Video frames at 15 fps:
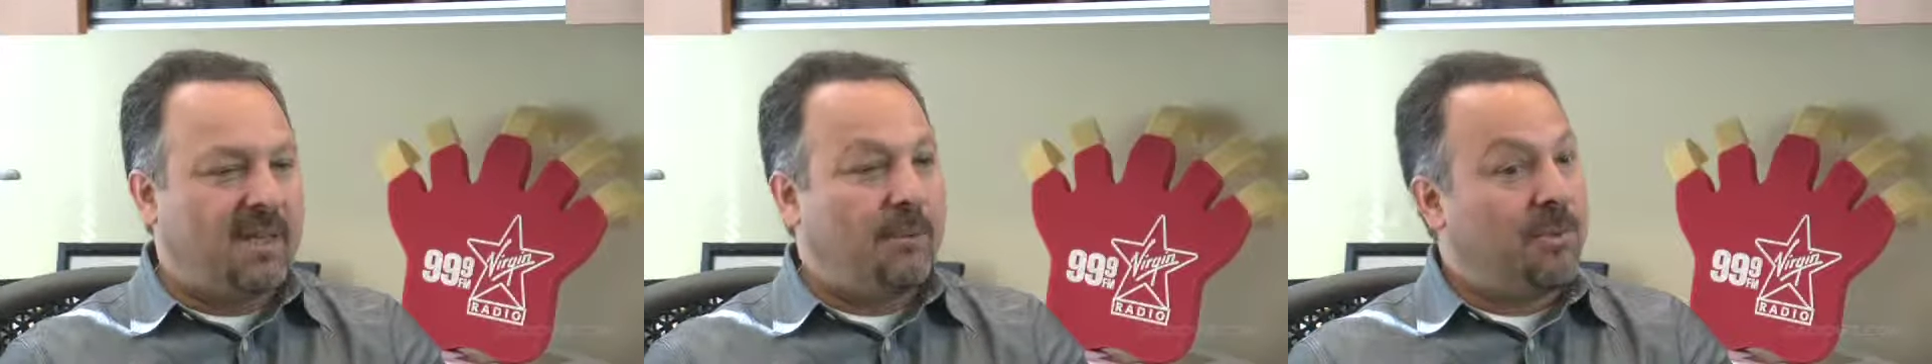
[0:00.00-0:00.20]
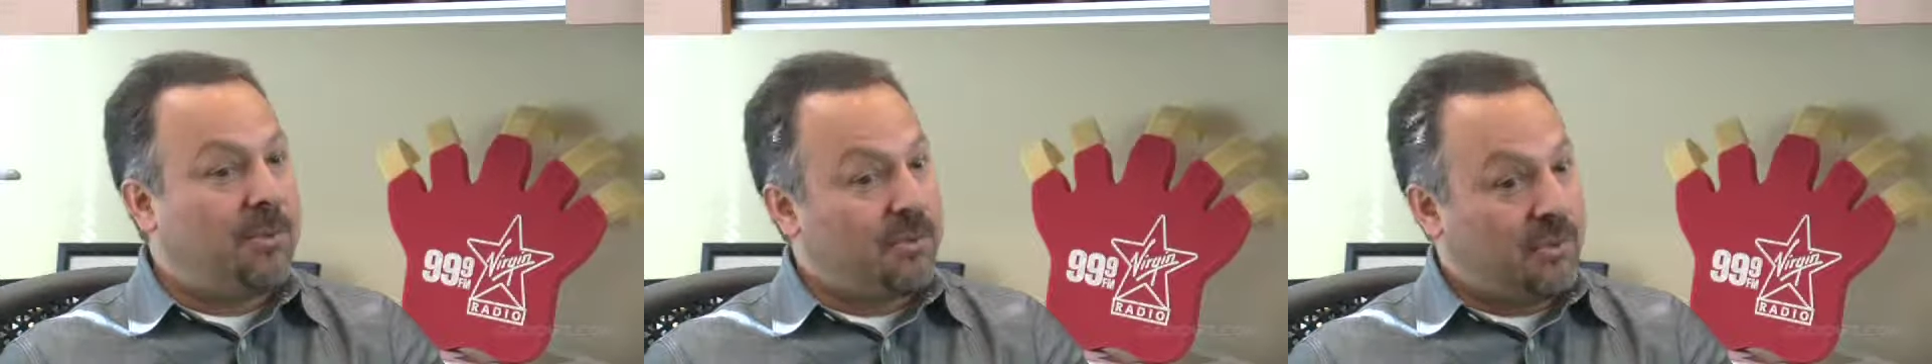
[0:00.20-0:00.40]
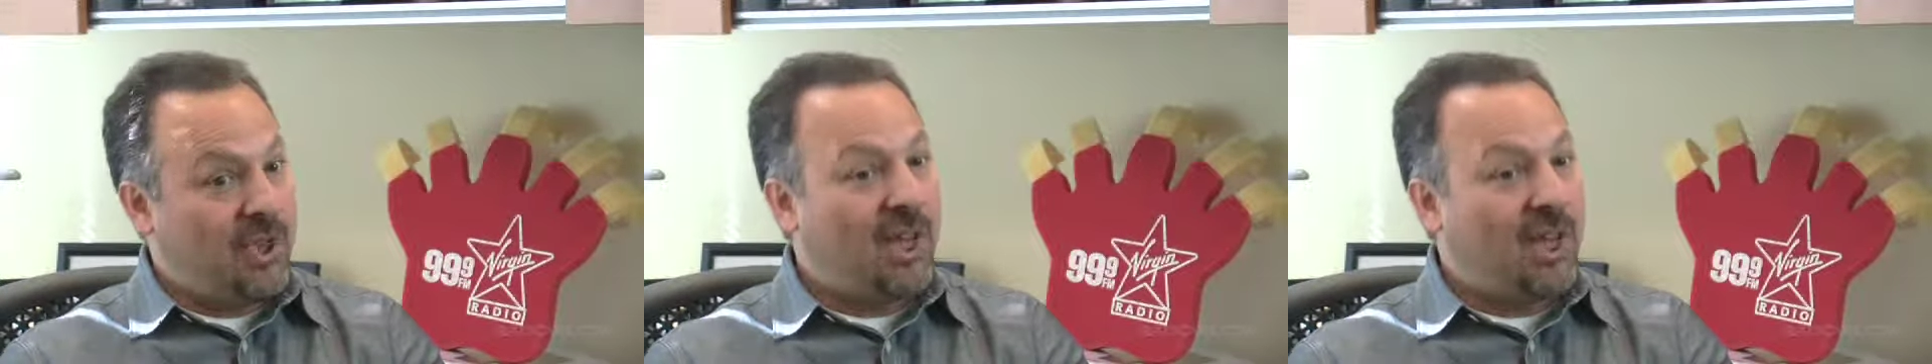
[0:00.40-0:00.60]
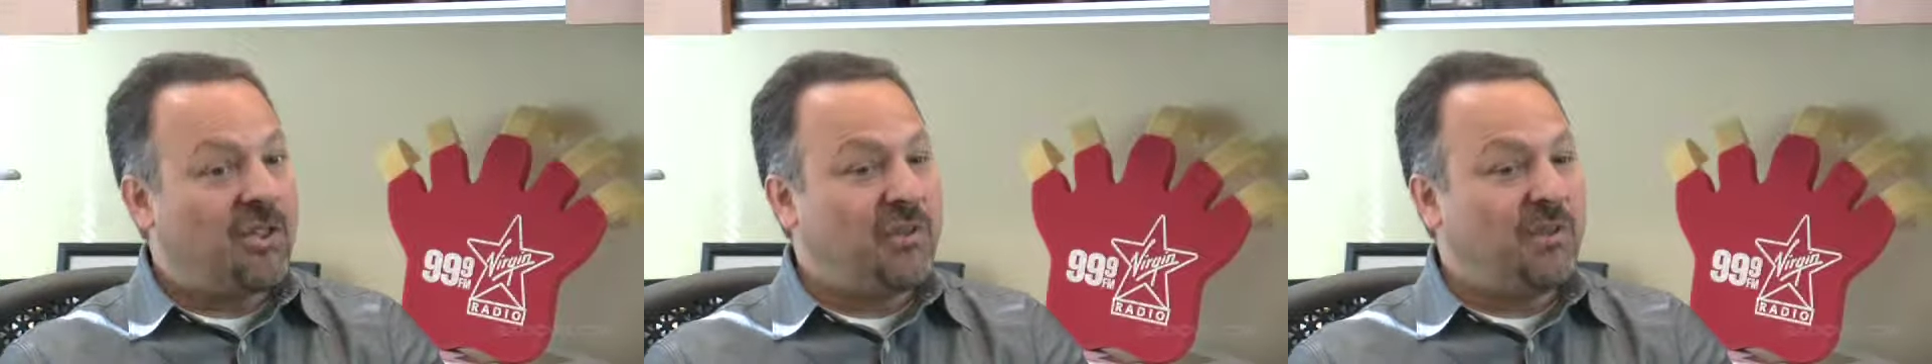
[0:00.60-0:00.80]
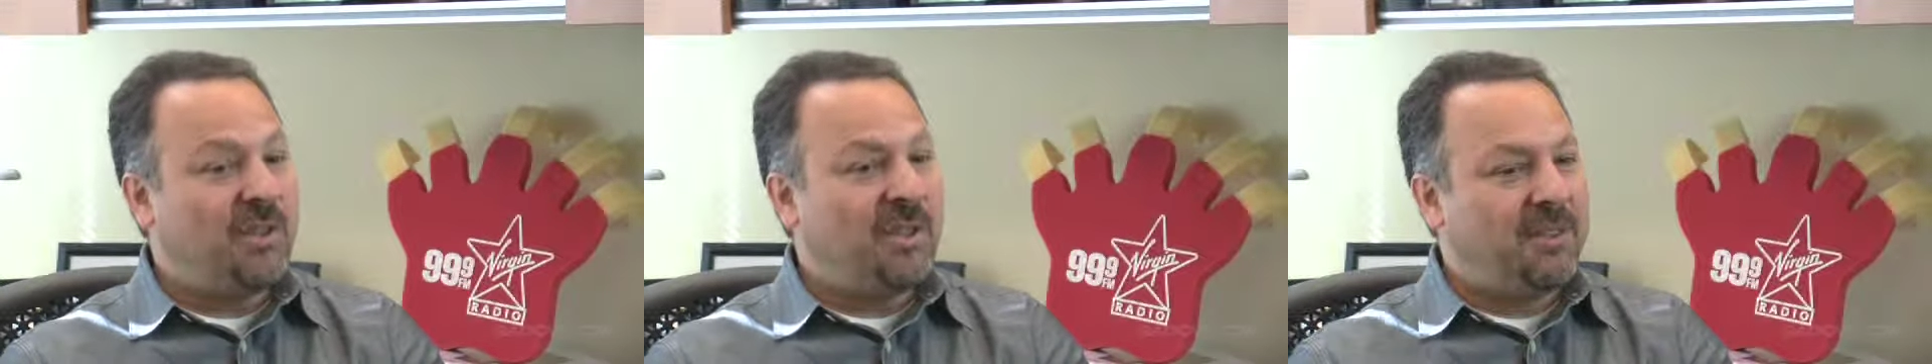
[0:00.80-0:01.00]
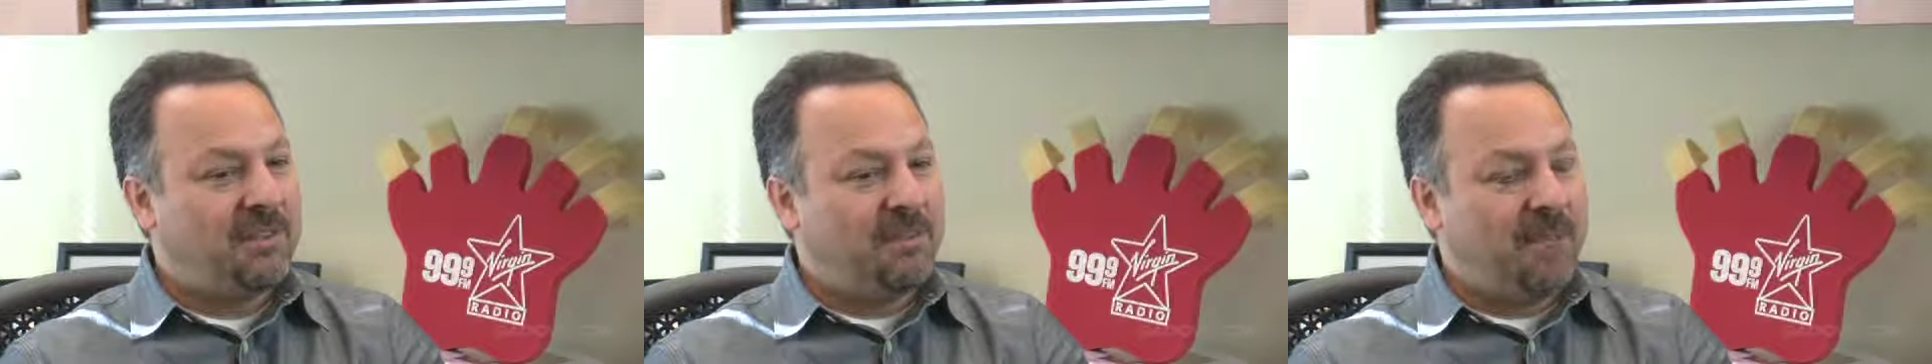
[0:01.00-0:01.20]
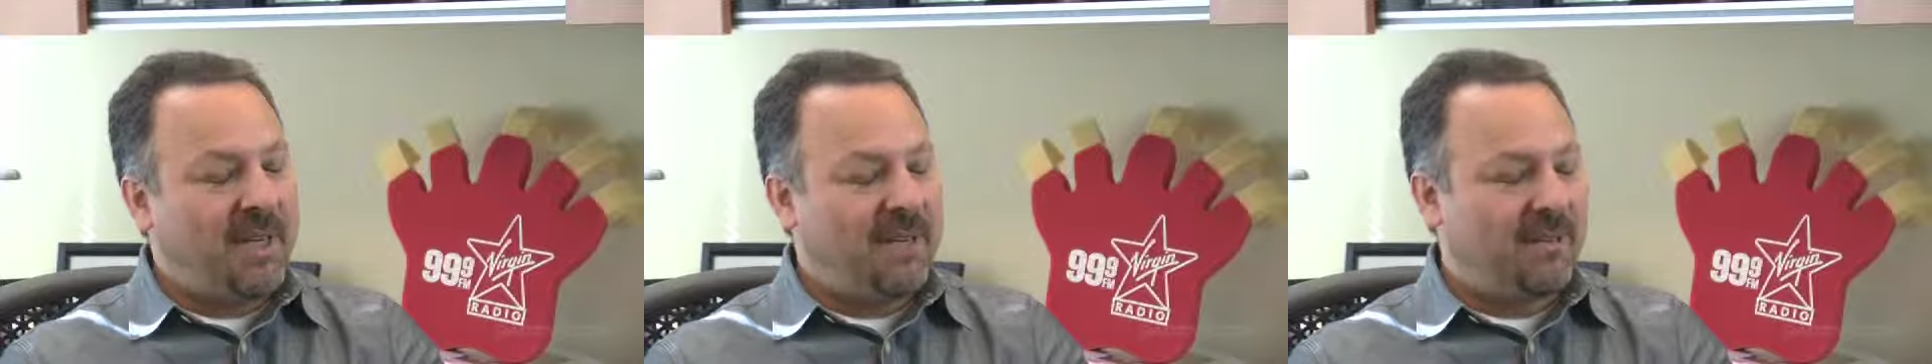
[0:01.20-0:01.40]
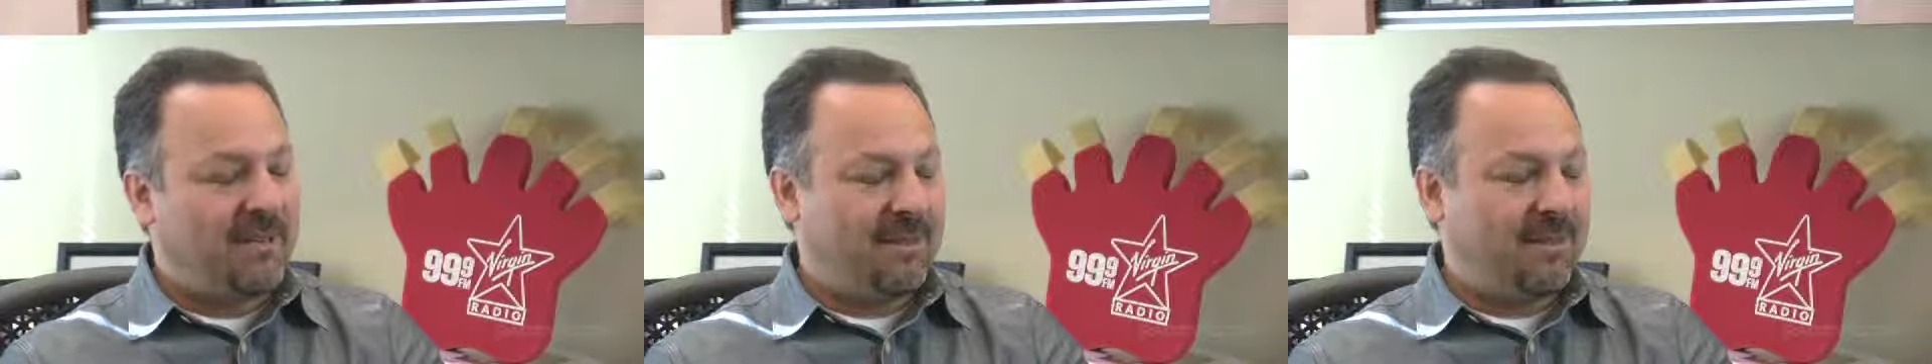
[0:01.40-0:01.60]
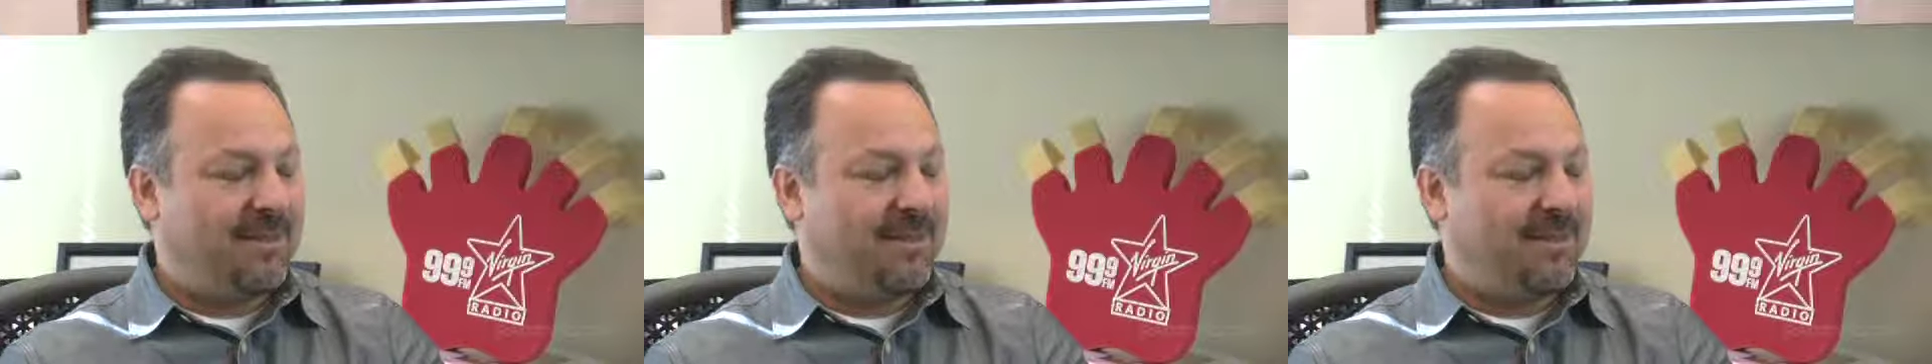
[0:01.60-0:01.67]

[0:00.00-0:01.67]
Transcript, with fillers: and he was challenging me to do make